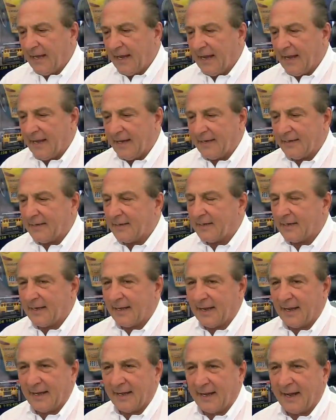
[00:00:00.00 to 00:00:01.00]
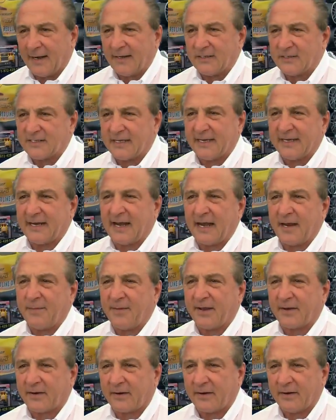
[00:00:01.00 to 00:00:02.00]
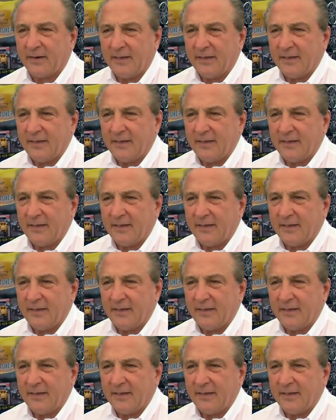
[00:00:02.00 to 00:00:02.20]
and how does it get any better?